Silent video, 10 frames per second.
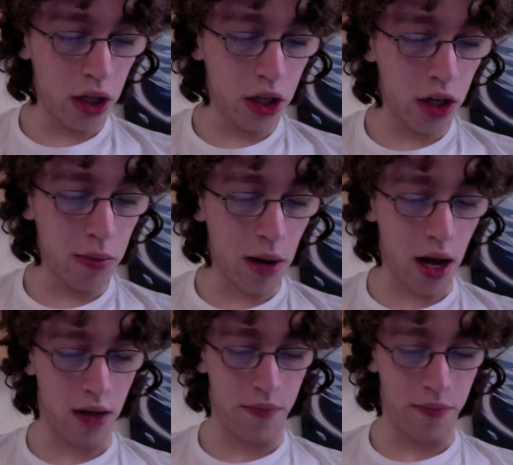cannot
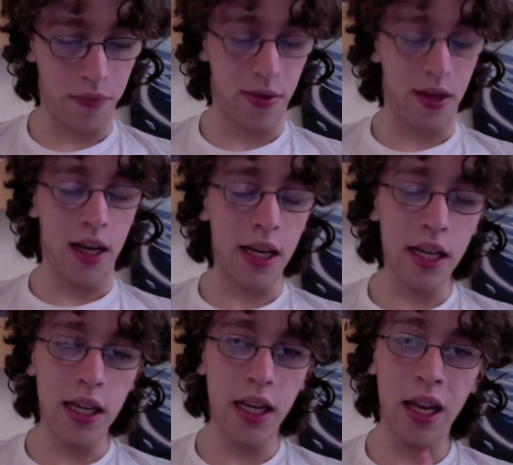be stopped.
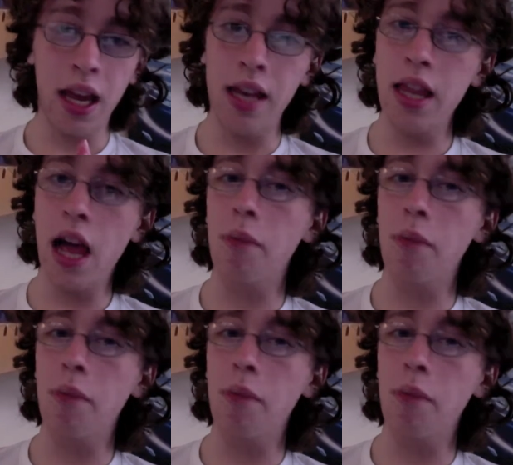His spikes